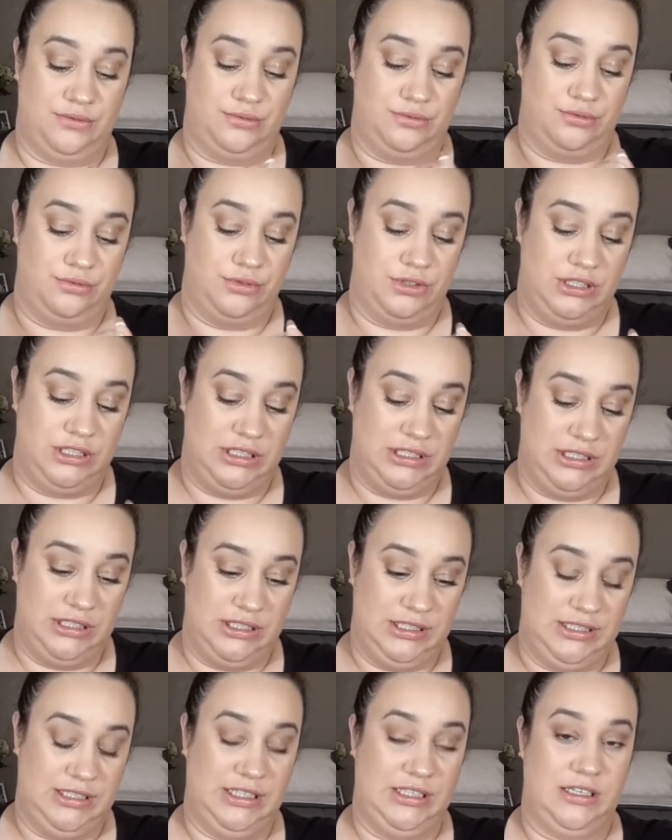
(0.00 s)

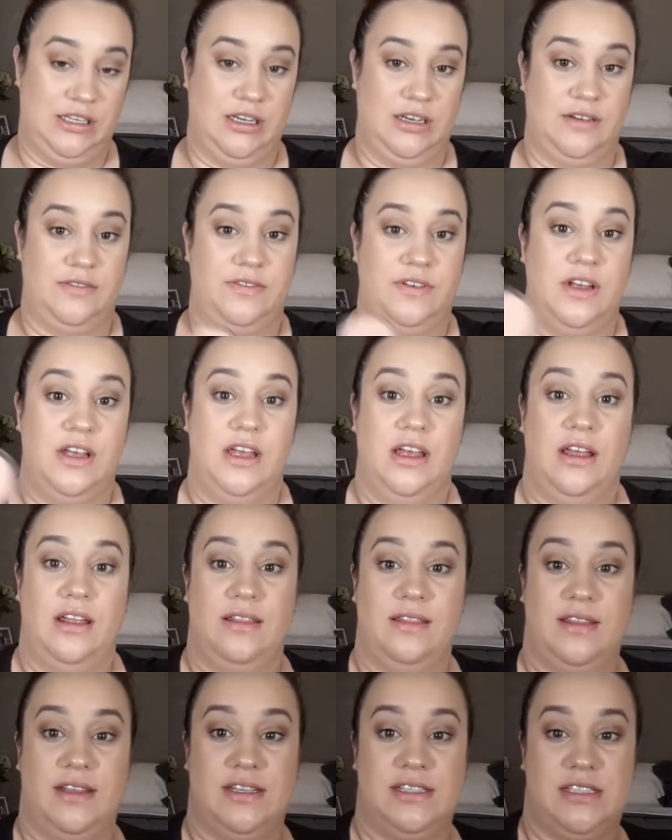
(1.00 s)
really love
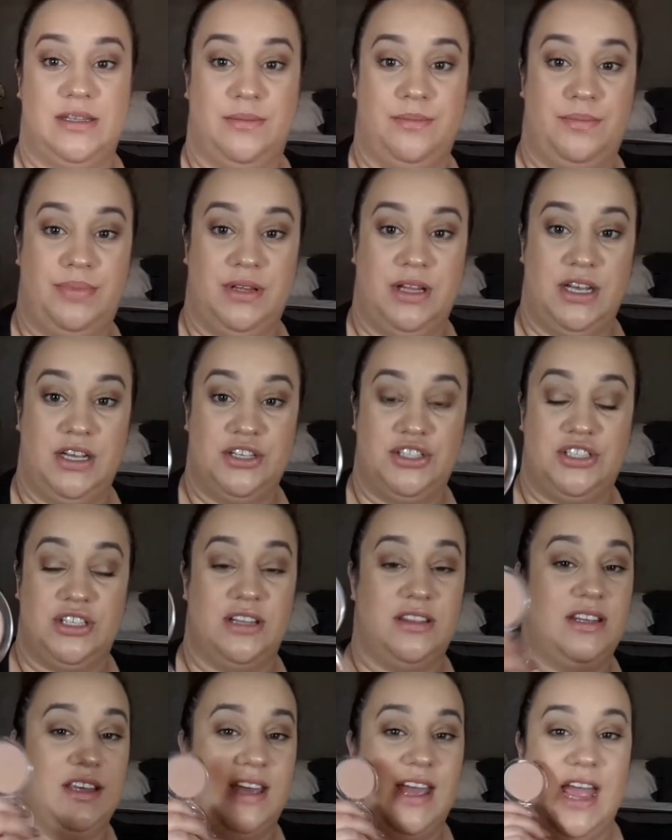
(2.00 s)
this blush.
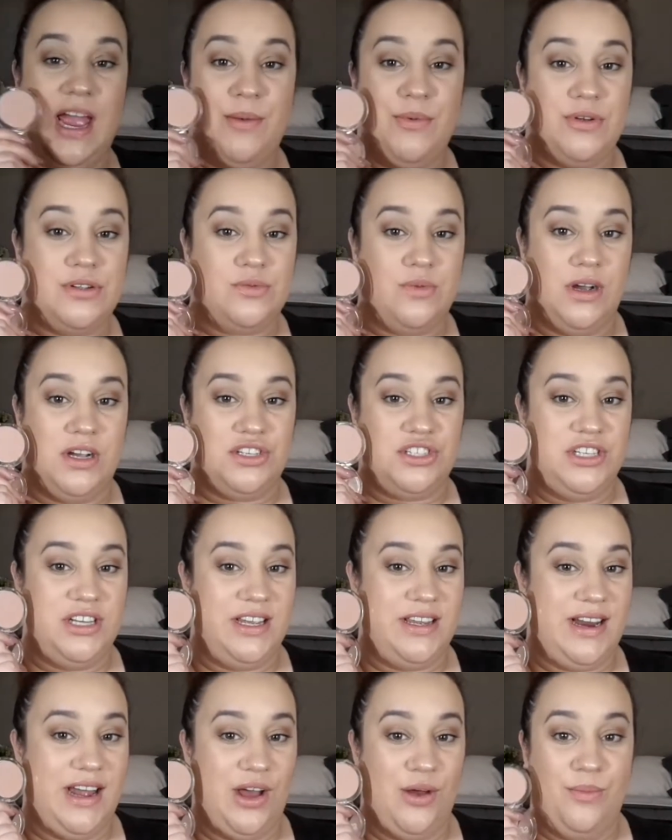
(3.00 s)
The camera's washing
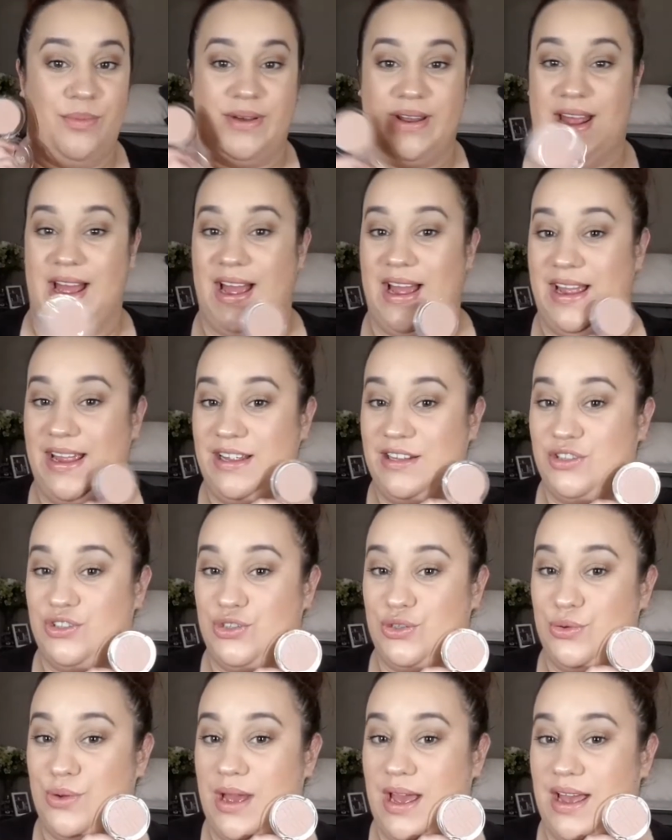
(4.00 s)
it out, but I
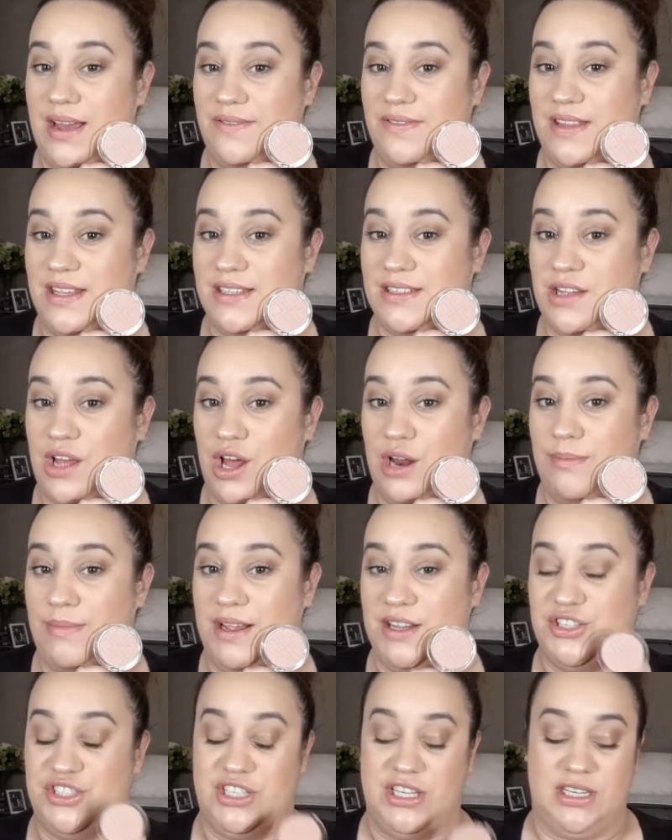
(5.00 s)
do have this on
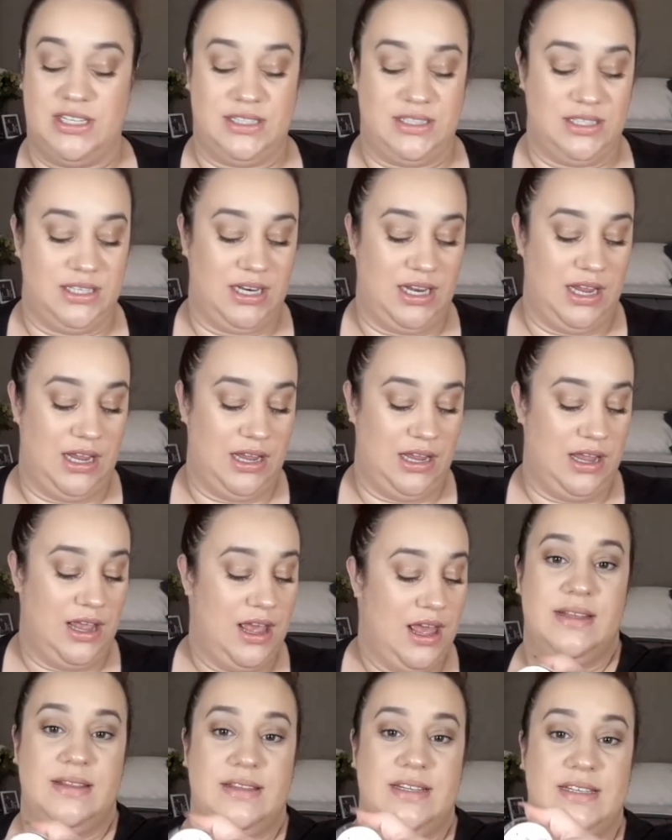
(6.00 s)
my cheeks today.
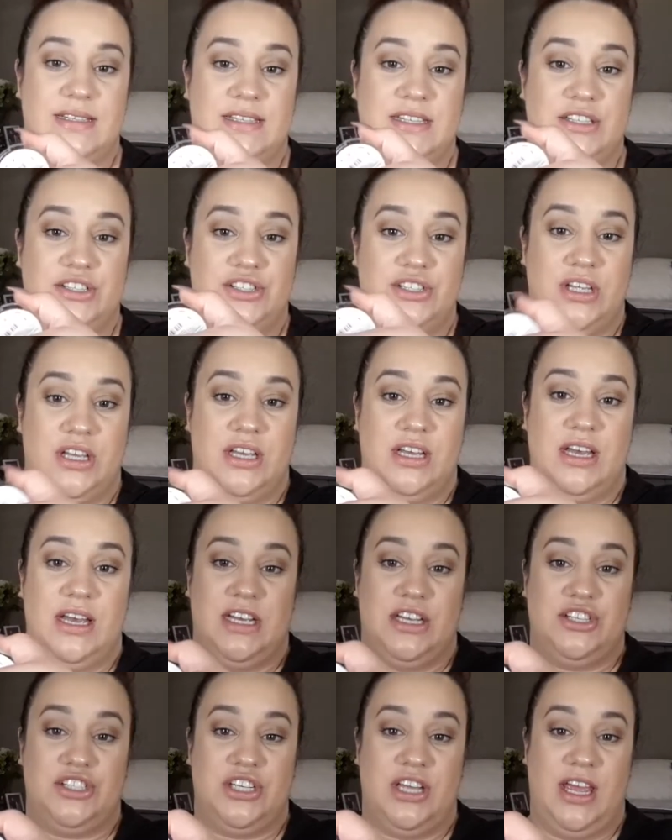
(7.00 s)
This is
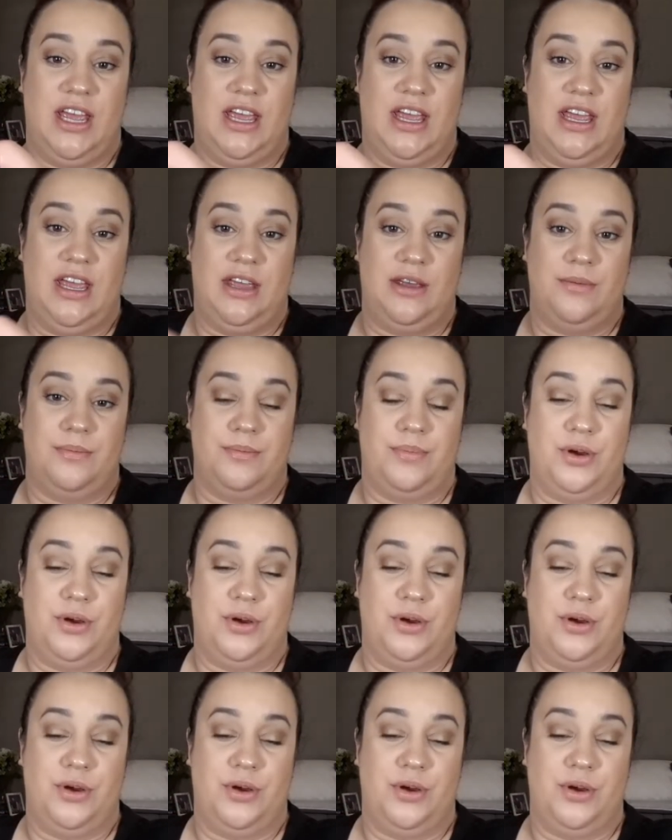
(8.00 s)
such a